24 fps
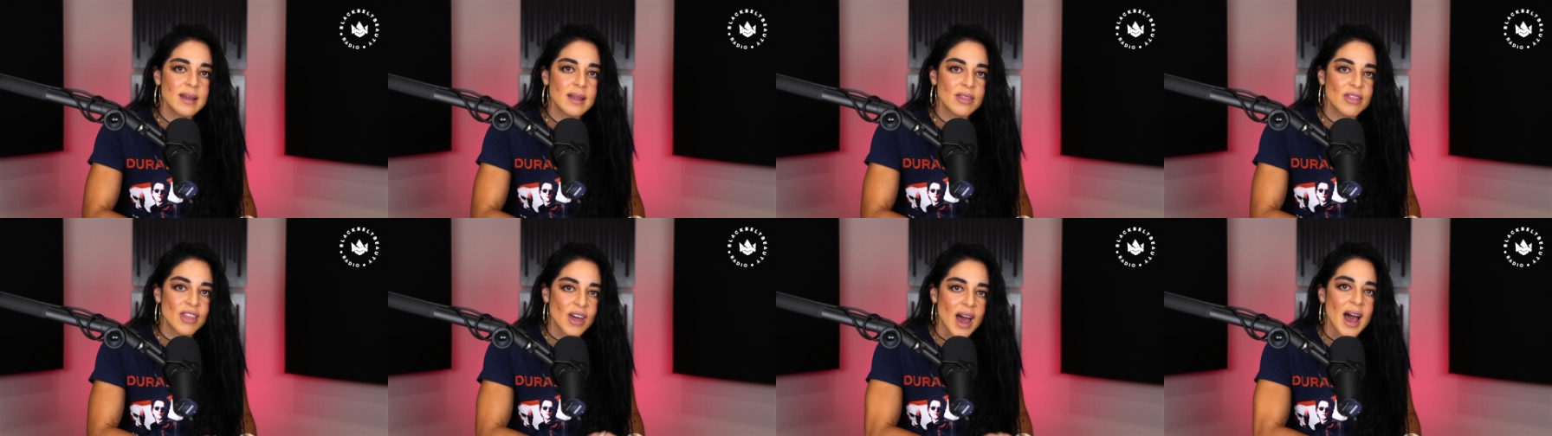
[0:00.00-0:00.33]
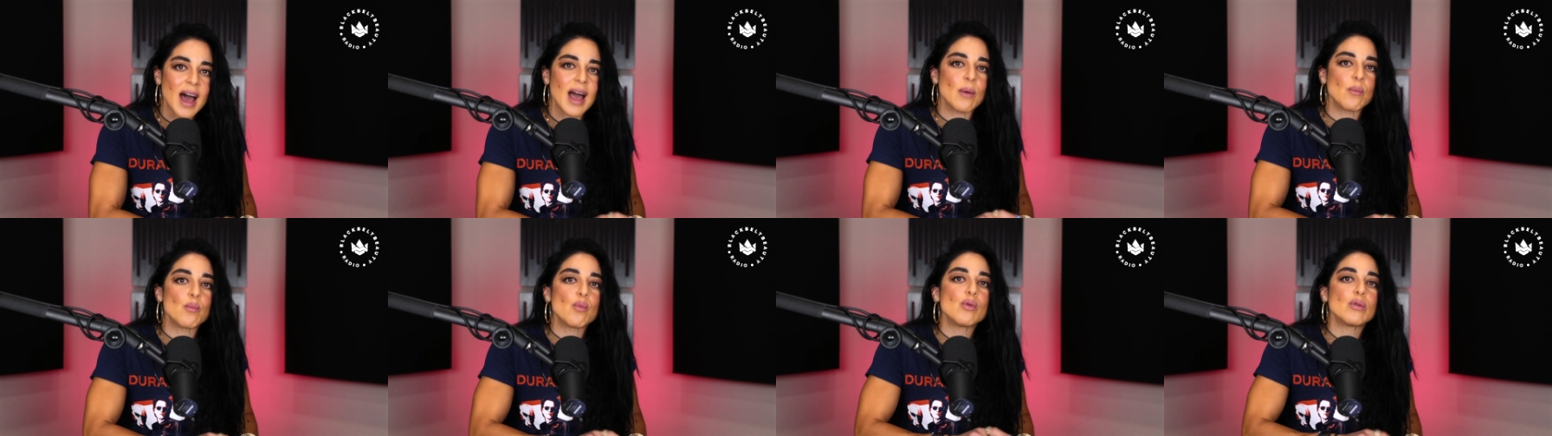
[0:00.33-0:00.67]
that
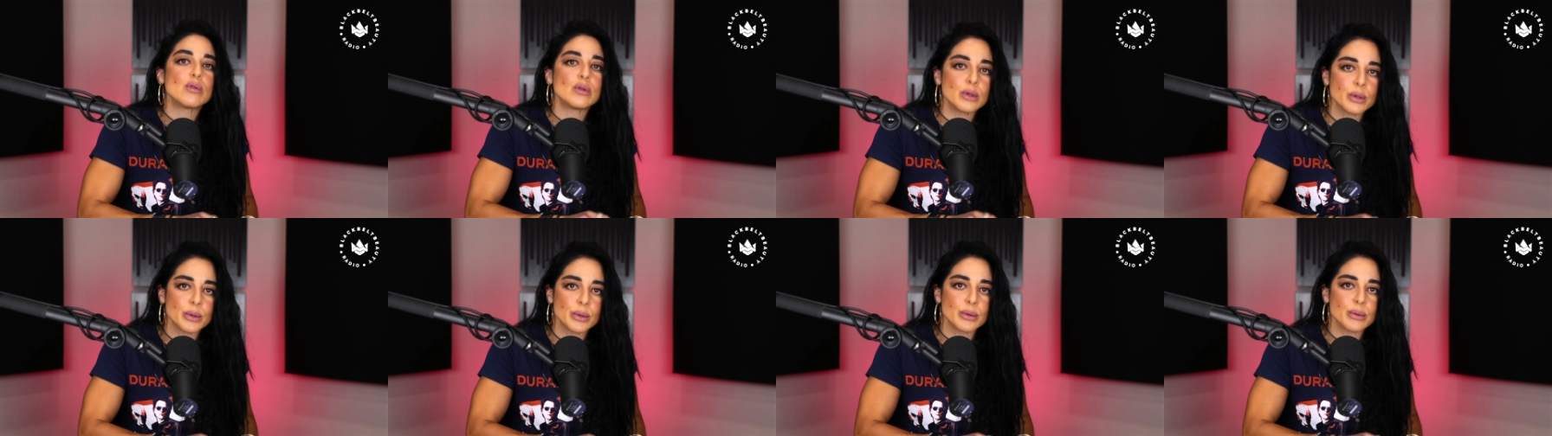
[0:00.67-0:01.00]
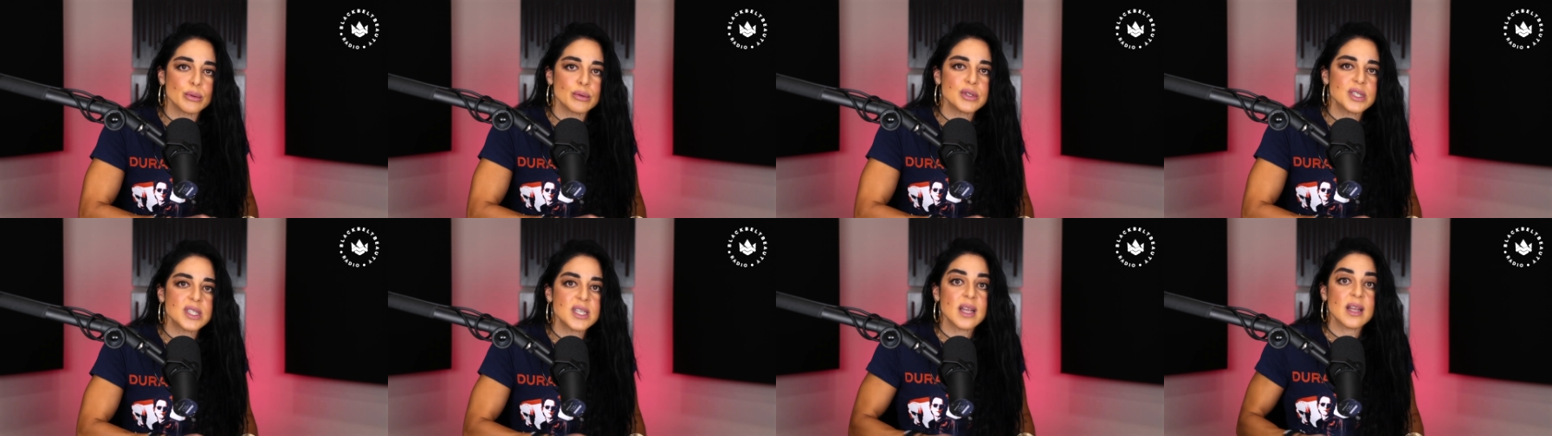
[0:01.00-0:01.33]
I will
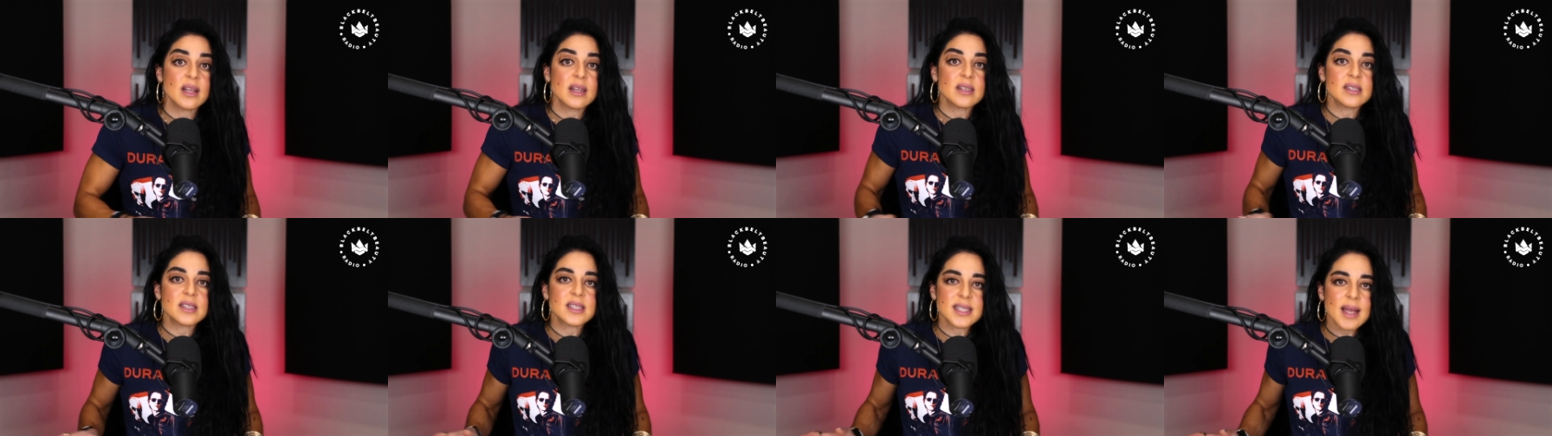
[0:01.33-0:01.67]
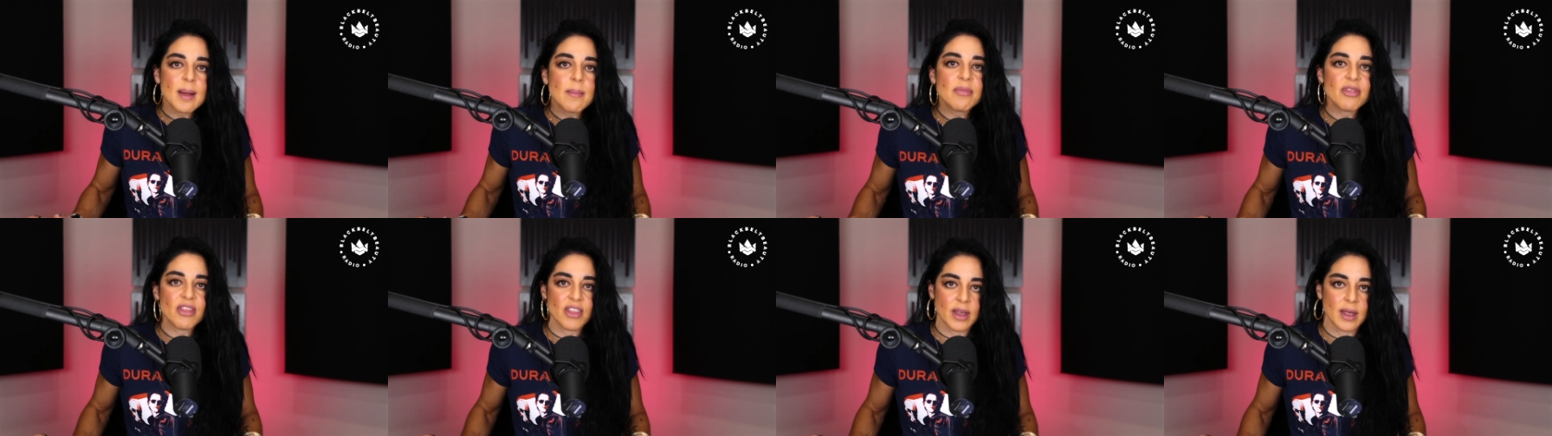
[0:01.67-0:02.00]
lose
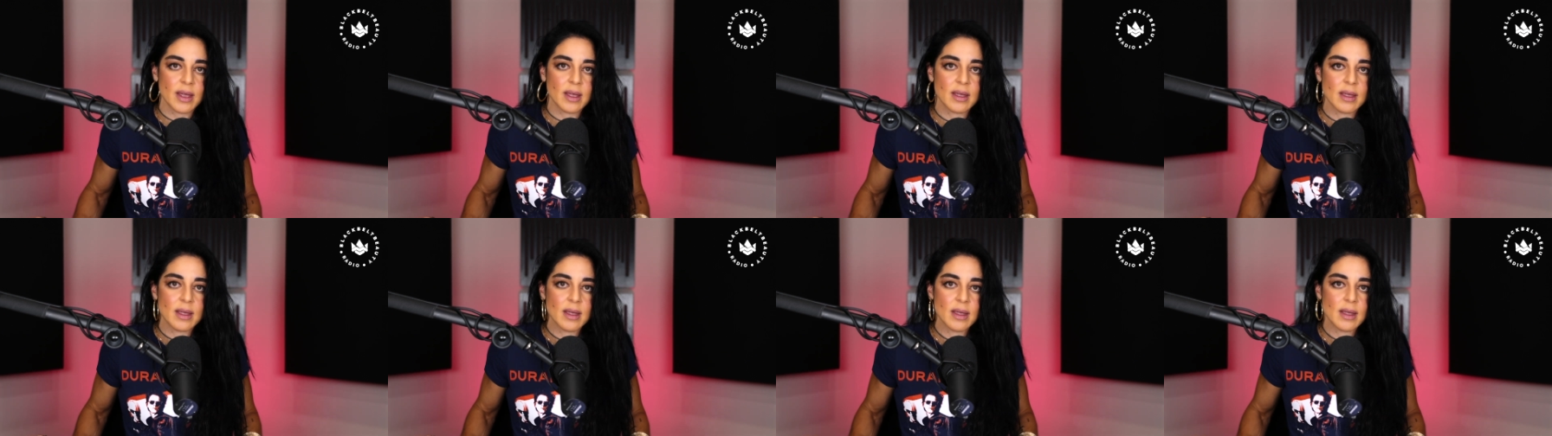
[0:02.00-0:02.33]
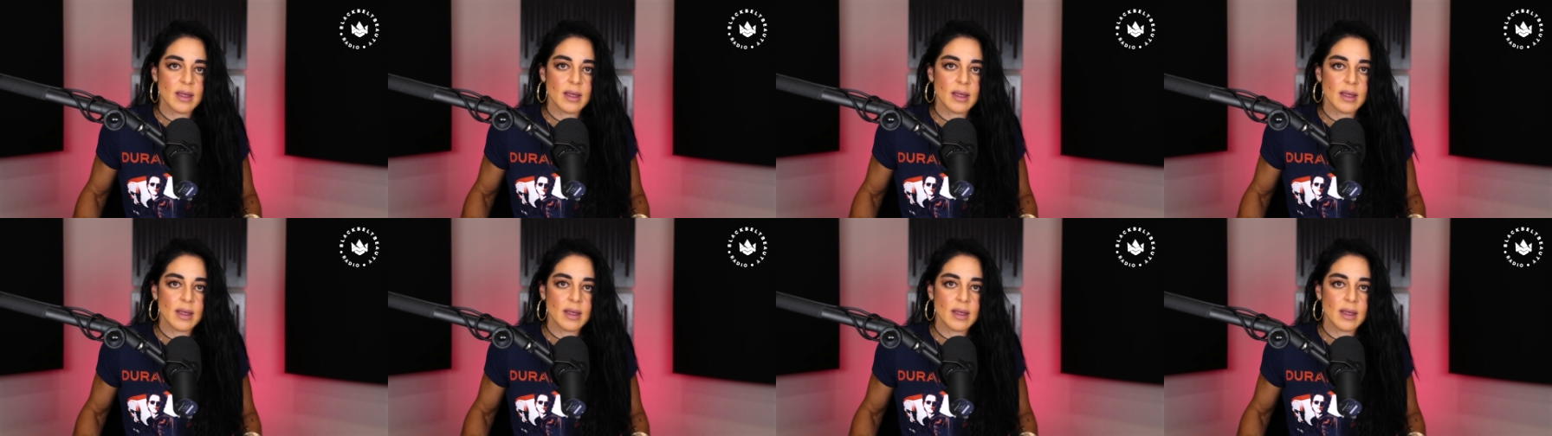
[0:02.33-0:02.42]
something.